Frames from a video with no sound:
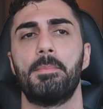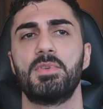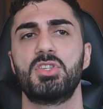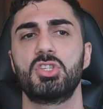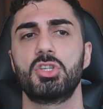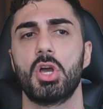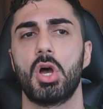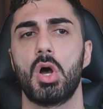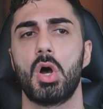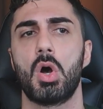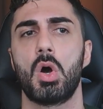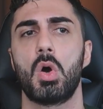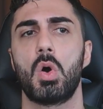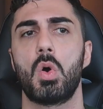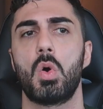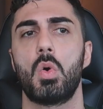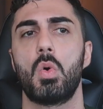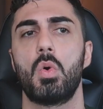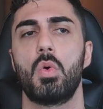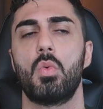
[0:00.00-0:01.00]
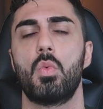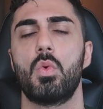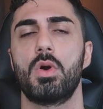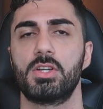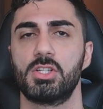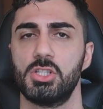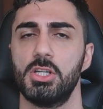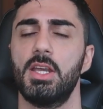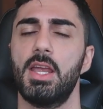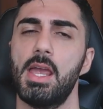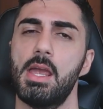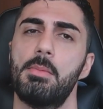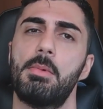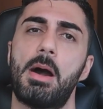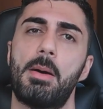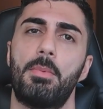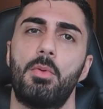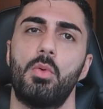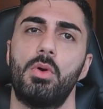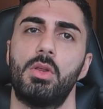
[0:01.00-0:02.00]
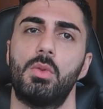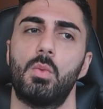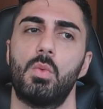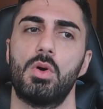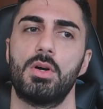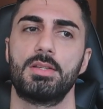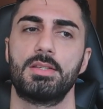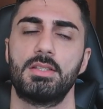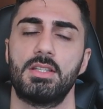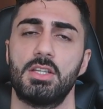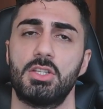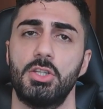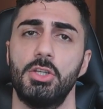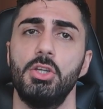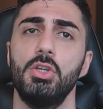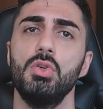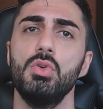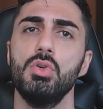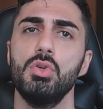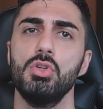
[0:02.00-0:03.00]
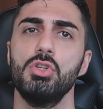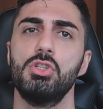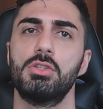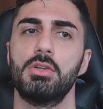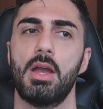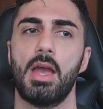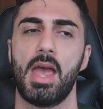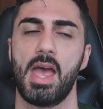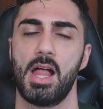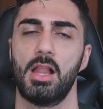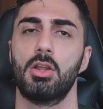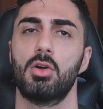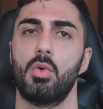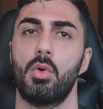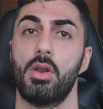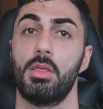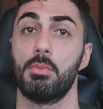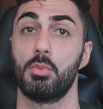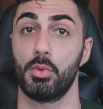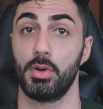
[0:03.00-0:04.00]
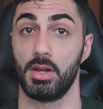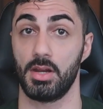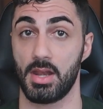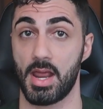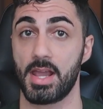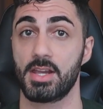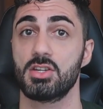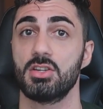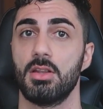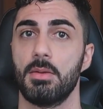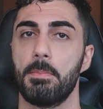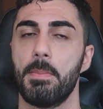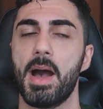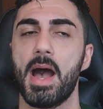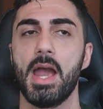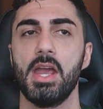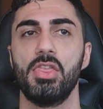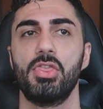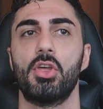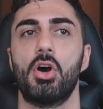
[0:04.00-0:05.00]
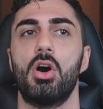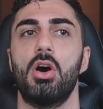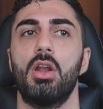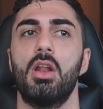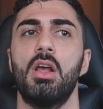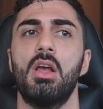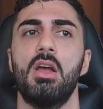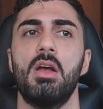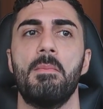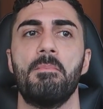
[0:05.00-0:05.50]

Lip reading: So what she came up with was this huge algorithm written actually in Python